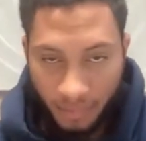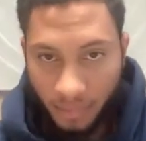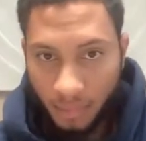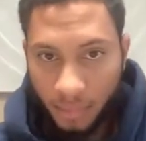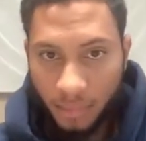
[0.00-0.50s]

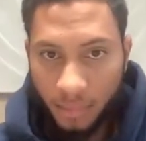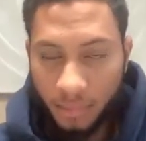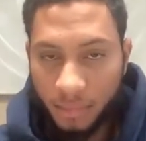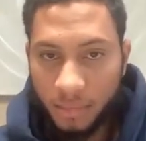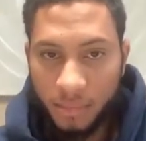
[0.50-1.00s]

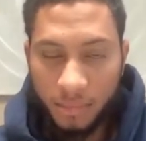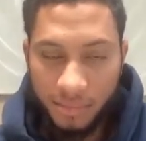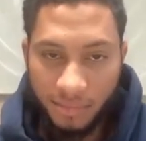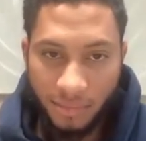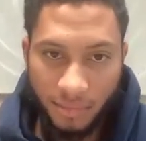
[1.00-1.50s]

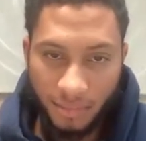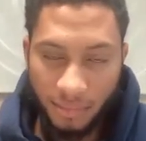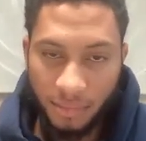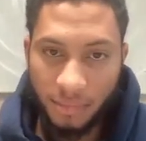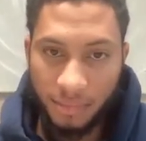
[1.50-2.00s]

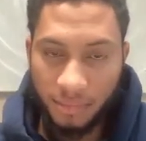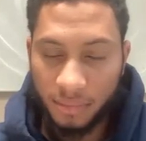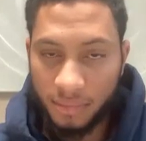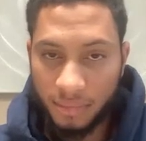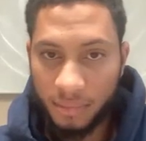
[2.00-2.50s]

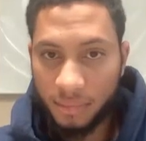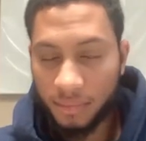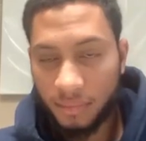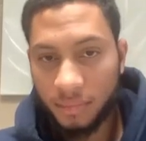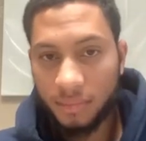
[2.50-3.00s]

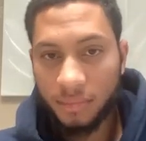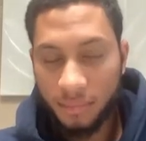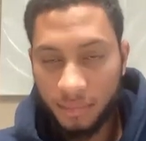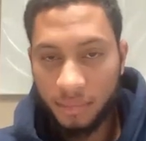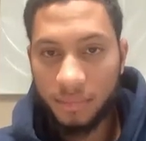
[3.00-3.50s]

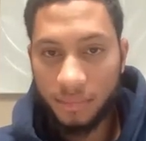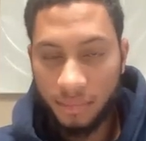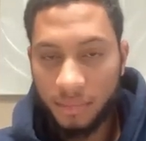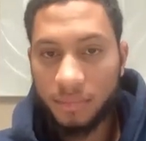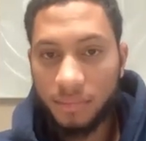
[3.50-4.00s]

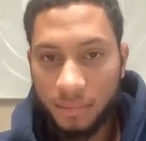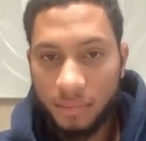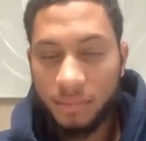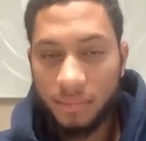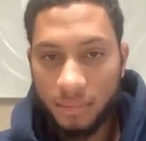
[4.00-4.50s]

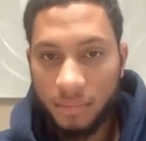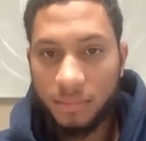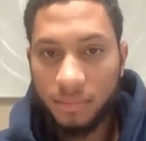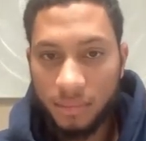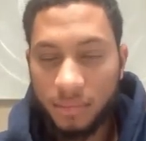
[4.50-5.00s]

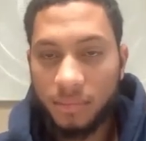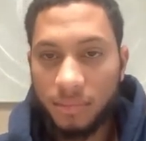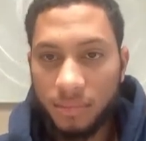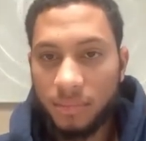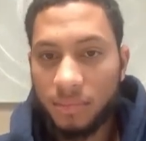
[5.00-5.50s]

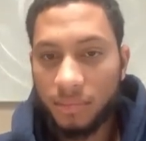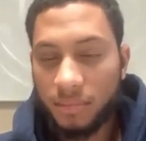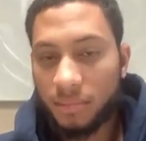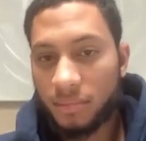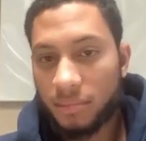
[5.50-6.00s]

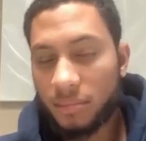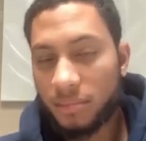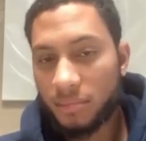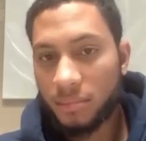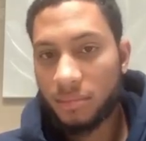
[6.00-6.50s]

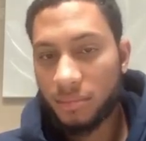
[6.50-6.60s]
(not speaking)